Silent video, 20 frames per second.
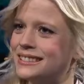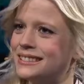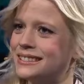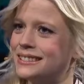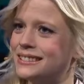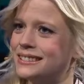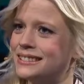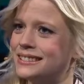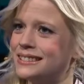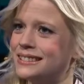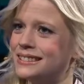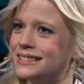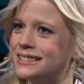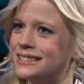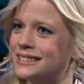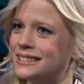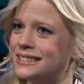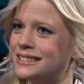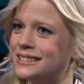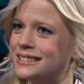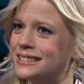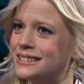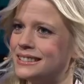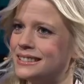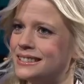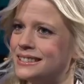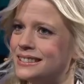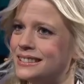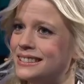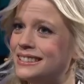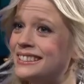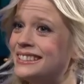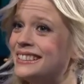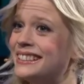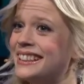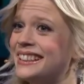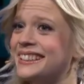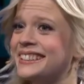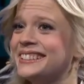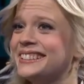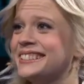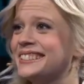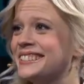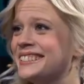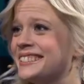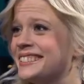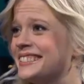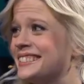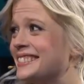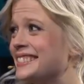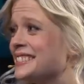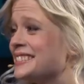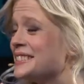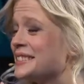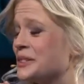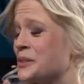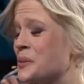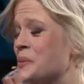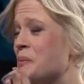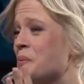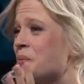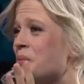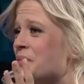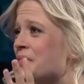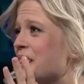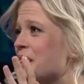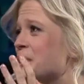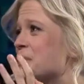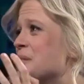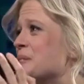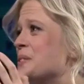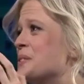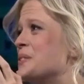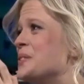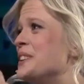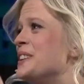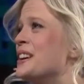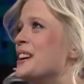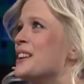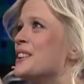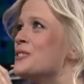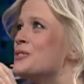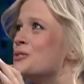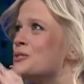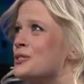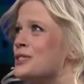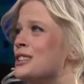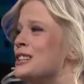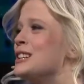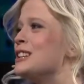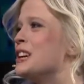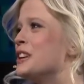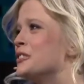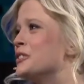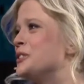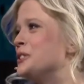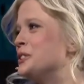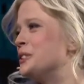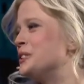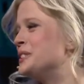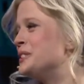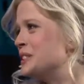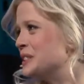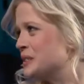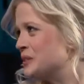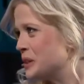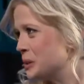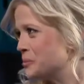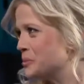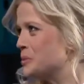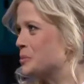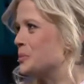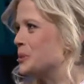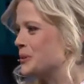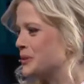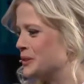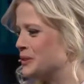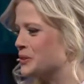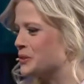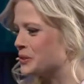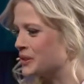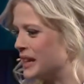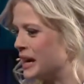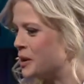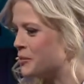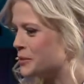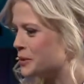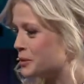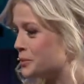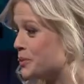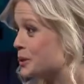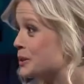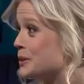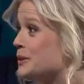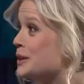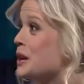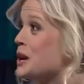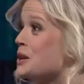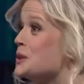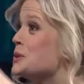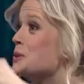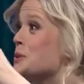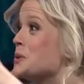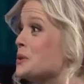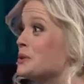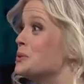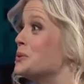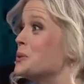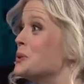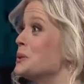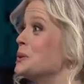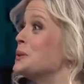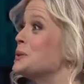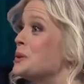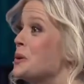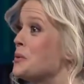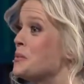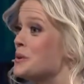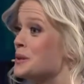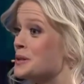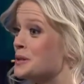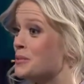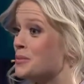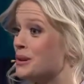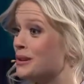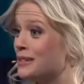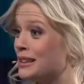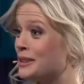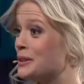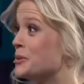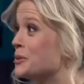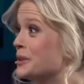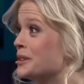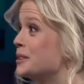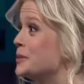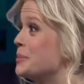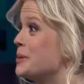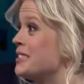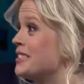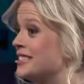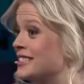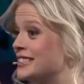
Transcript: probably is my favorite addition to this update so far. But another really cool thing that they added as well in this update is the new chiseled slabs,